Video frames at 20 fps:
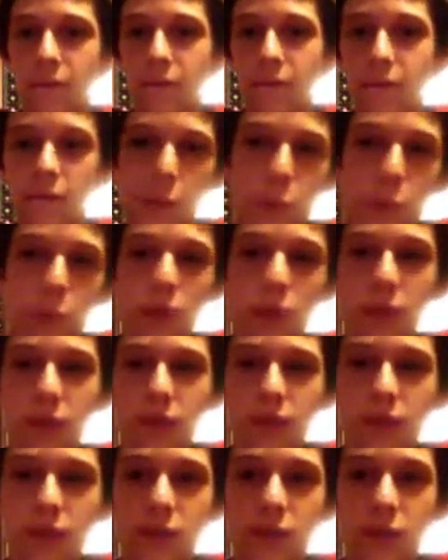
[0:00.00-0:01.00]
If you want to
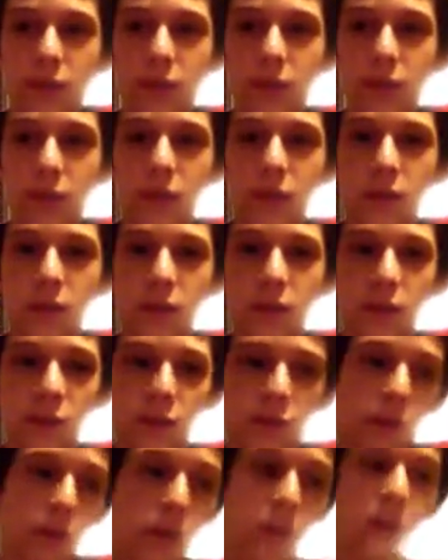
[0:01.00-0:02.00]
get started,
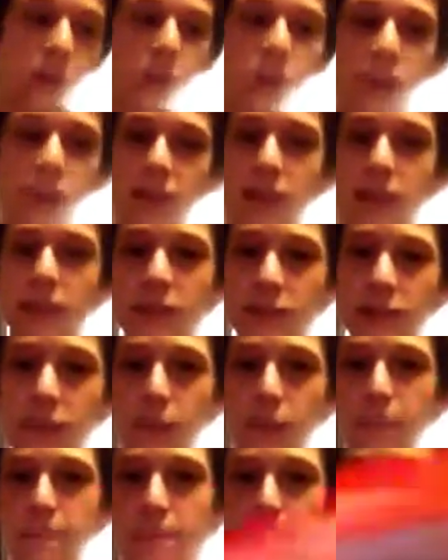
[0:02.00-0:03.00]
you're going to need
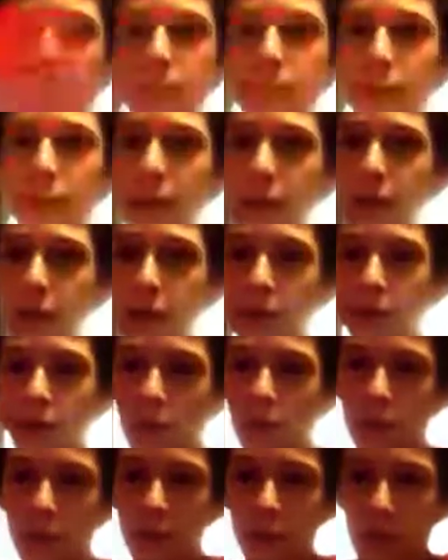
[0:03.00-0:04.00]
to buy
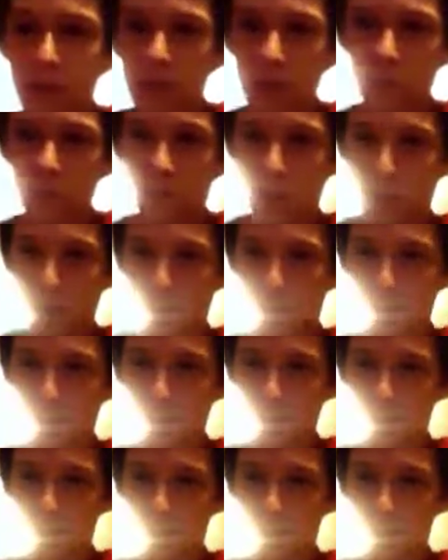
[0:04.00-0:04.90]
one of these boxes.